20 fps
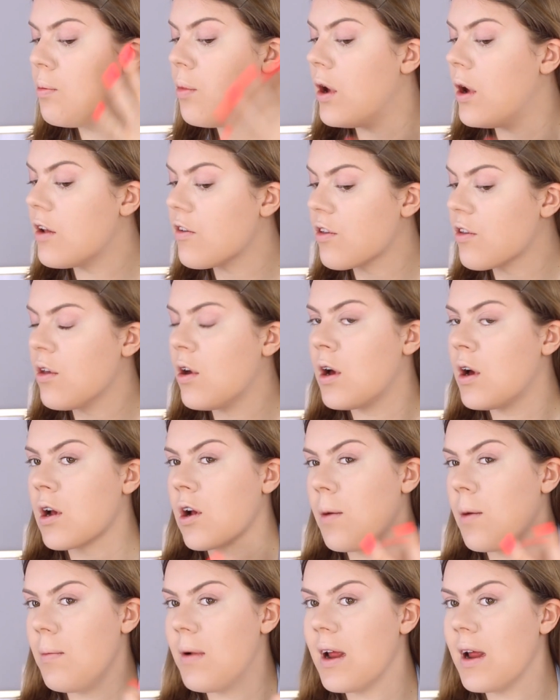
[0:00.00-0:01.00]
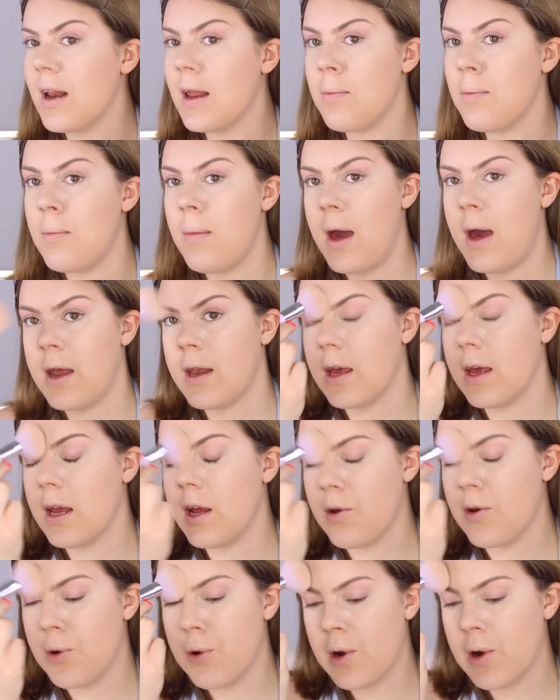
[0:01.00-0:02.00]
but it's not completely matte
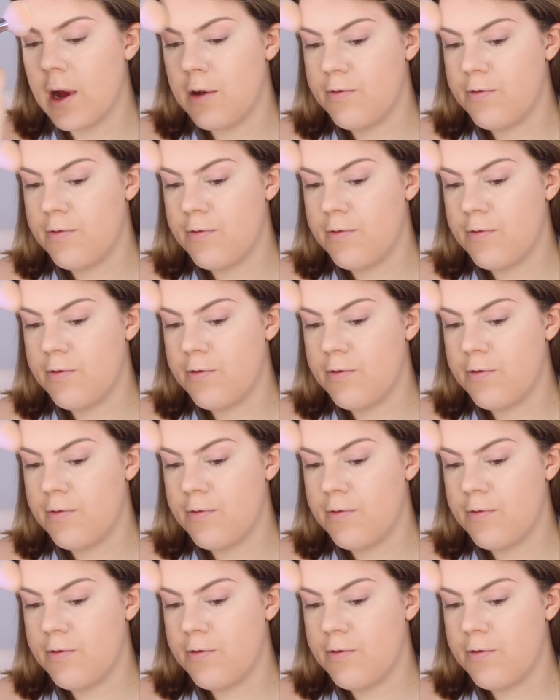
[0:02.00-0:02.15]
either.